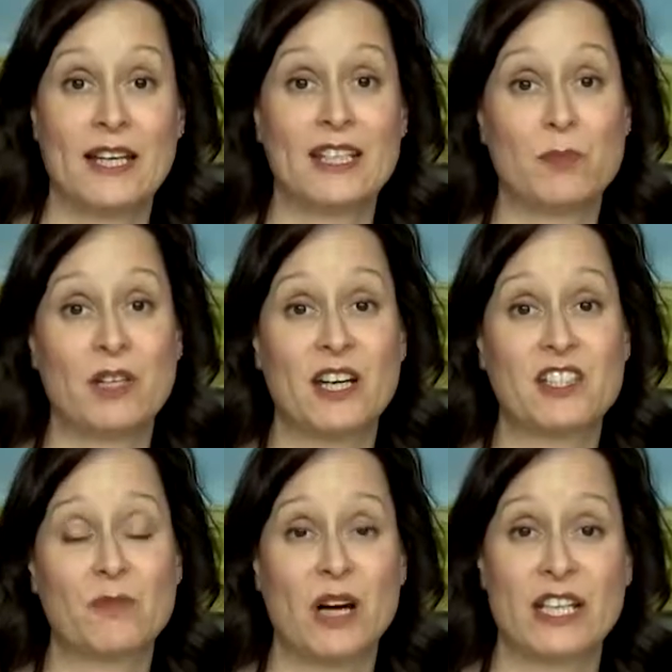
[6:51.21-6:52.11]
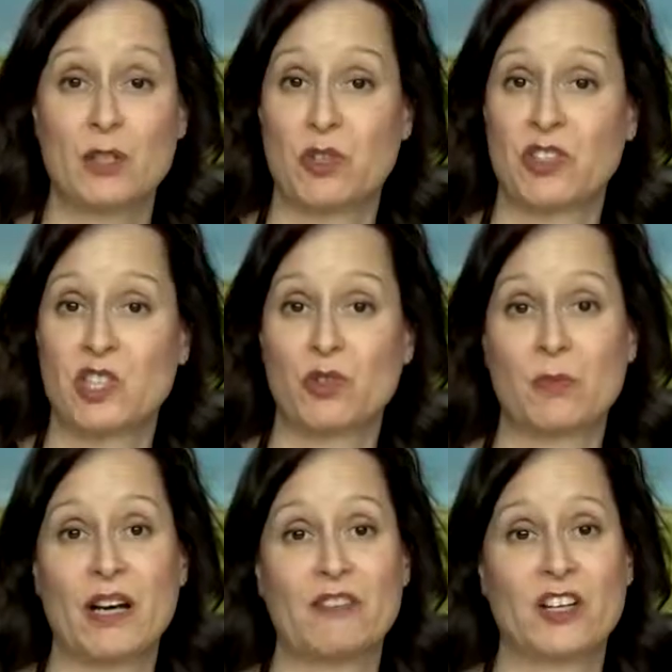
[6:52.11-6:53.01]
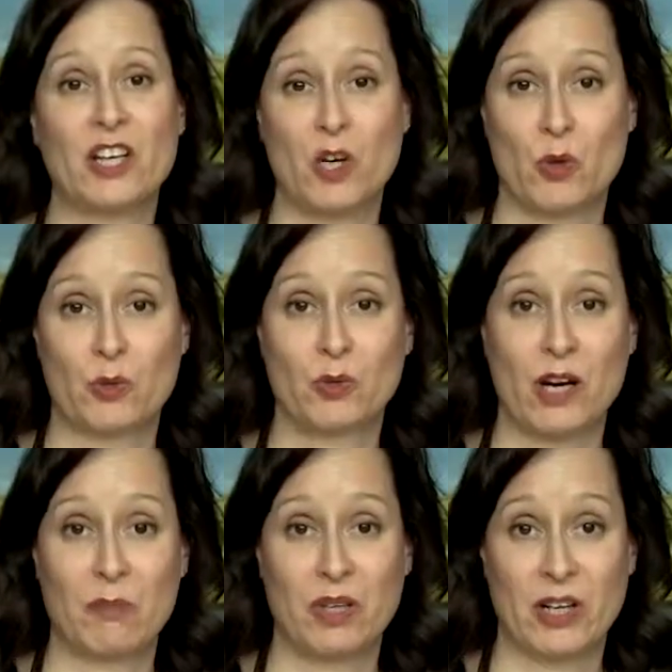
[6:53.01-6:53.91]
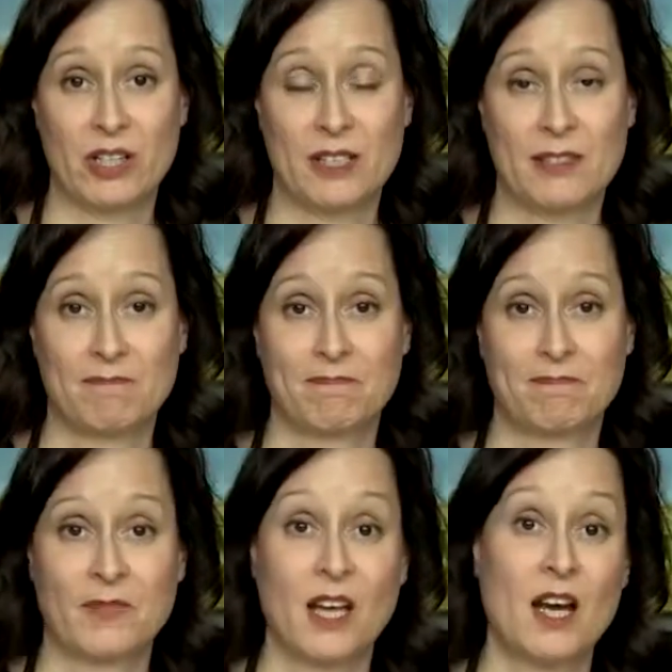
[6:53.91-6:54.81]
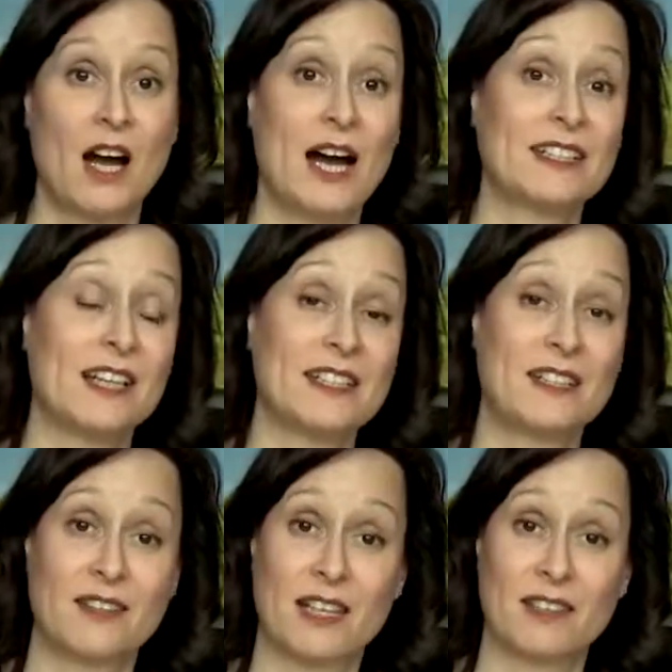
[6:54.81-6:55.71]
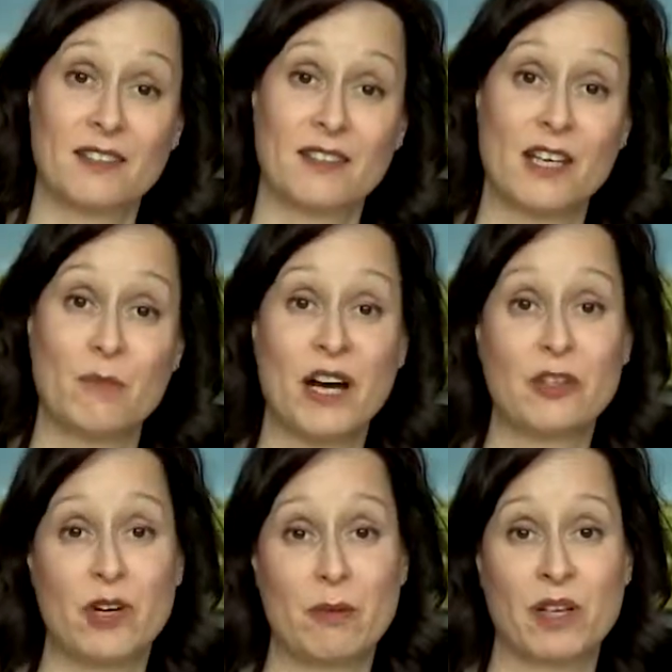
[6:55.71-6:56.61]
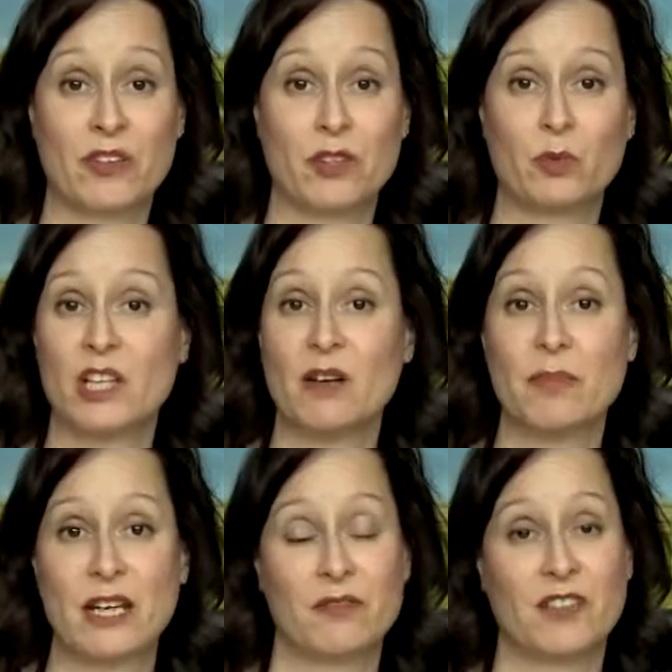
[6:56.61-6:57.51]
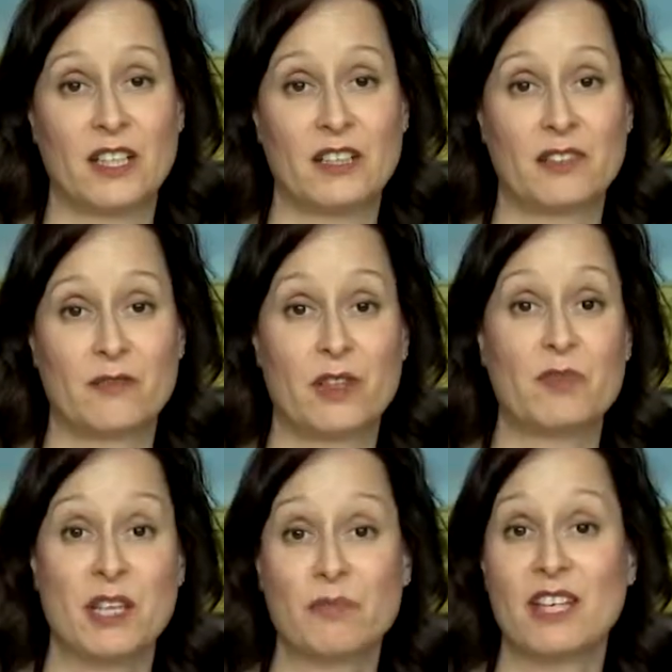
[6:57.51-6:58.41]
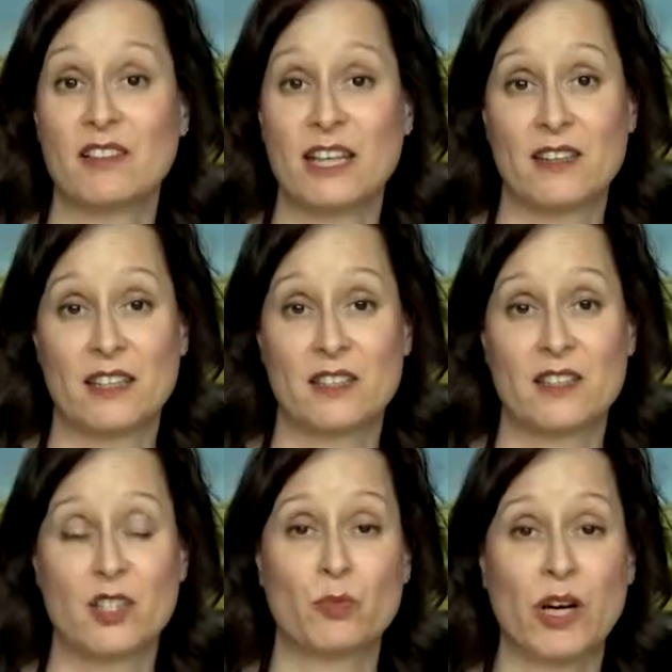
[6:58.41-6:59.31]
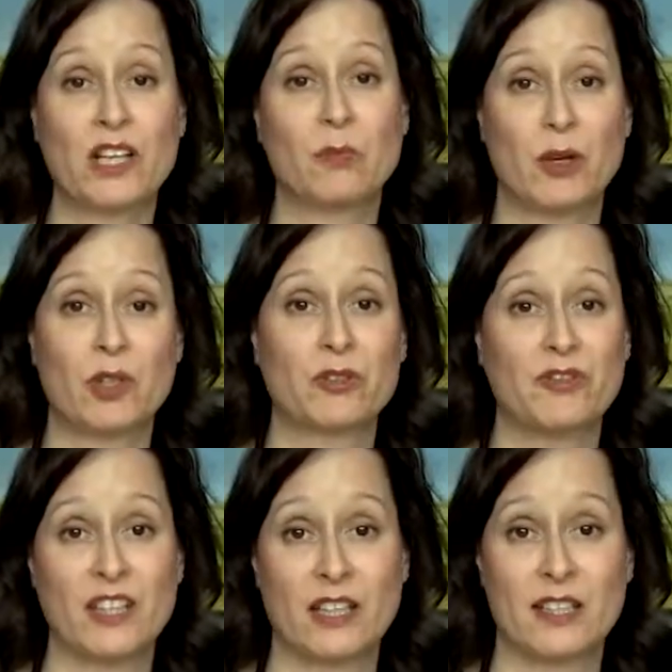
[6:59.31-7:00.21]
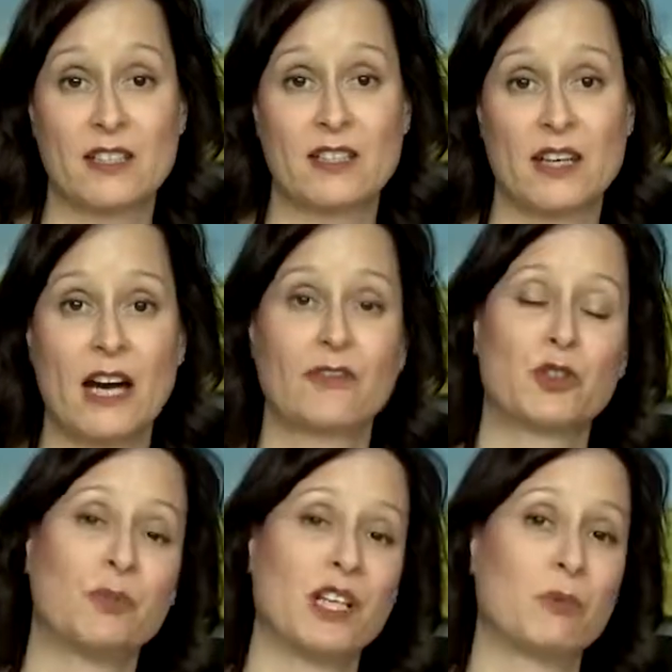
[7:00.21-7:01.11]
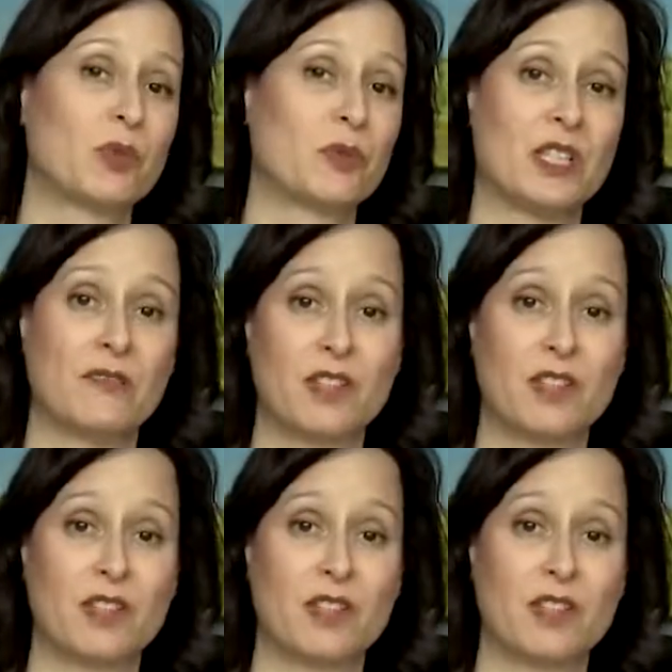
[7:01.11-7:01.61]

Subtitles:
is because of my experience with my very own grandparents. I'd like to think that my grandmother would have benefited from something like this to write about her feelings after being bereaved